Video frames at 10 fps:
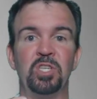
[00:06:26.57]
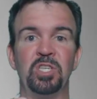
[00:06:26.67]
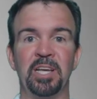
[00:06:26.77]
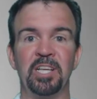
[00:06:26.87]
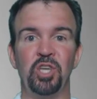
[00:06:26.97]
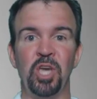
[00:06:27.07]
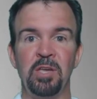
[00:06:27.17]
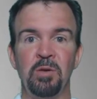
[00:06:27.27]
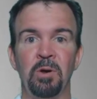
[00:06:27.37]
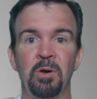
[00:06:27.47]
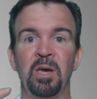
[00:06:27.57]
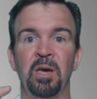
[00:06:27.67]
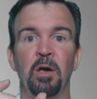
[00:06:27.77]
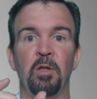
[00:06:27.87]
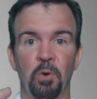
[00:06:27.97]
is whenever you select
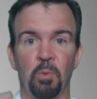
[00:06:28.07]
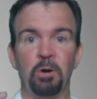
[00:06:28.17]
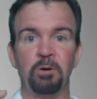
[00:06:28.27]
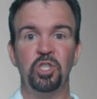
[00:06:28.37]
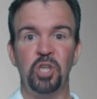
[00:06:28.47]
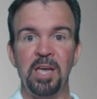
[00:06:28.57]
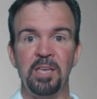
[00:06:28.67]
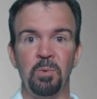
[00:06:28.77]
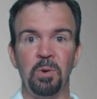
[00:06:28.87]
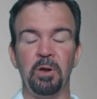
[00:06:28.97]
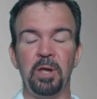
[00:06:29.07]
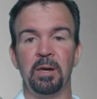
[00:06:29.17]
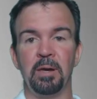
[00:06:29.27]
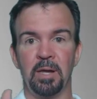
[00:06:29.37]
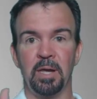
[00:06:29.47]
January, the word
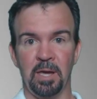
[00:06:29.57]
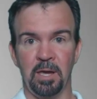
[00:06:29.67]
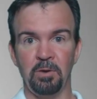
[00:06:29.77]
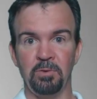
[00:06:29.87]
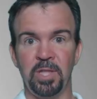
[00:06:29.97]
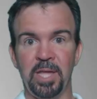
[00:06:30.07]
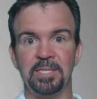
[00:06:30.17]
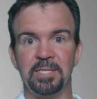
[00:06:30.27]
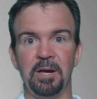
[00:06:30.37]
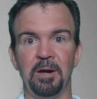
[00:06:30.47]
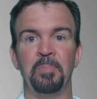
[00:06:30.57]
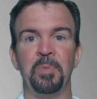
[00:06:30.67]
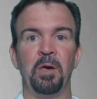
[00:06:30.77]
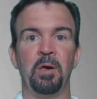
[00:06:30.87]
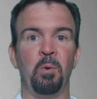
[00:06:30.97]
January can go to that
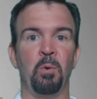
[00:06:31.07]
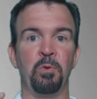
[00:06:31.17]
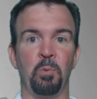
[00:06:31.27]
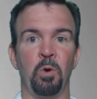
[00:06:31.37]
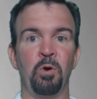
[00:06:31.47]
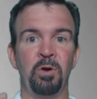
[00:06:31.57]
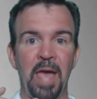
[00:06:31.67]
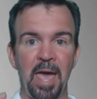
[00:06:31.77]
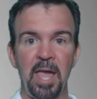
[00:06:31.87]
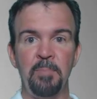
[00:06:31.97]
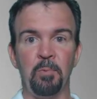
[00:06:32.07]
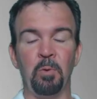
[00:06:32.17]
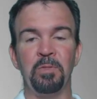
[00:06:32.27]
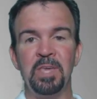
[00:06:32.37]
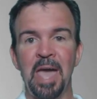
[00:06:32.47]
cell. Or the word
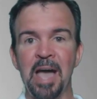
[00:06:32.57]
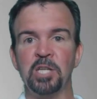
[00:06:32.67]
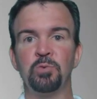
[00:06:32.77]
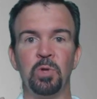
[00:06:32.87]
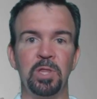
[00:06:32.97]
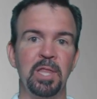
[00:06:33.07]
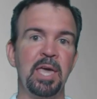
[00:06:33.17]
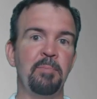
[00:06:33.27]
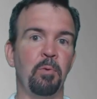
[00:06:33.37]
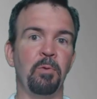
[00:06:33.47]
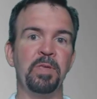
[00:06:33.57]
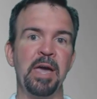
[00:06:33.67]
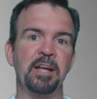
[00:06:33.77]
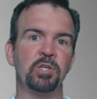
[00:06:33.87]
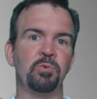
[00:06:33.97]
April, the actual
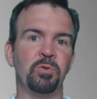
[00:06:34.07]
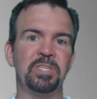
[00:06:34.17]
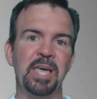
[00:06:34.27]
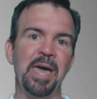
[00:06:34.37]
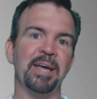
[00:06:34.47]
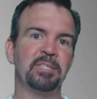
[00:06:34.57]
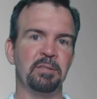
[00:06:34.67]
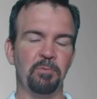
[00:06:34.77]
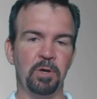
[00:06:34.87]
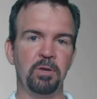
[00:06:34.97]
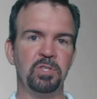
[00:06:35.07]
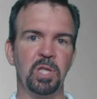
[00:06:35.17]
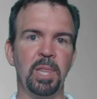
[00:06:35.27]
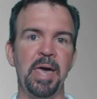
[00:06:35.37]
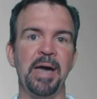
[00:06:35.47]
label, the actual text of
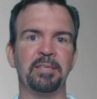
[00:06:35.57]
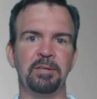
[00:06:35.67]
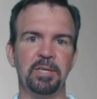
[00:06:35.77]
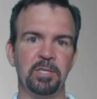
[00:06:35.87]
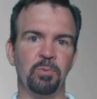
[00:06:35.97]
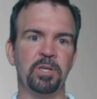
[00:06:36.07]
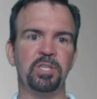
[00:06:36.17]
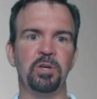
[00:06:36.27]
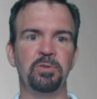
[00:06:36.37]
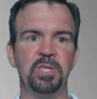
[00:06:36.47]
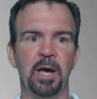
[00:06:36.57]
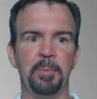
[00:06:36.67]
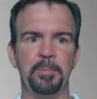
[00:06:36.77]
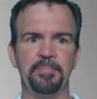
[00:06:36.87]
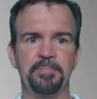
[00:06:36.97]
what you select is what
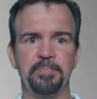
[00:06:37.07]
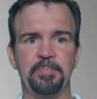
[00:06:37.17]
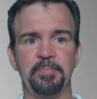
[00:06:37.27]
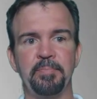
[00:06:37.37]
shows up.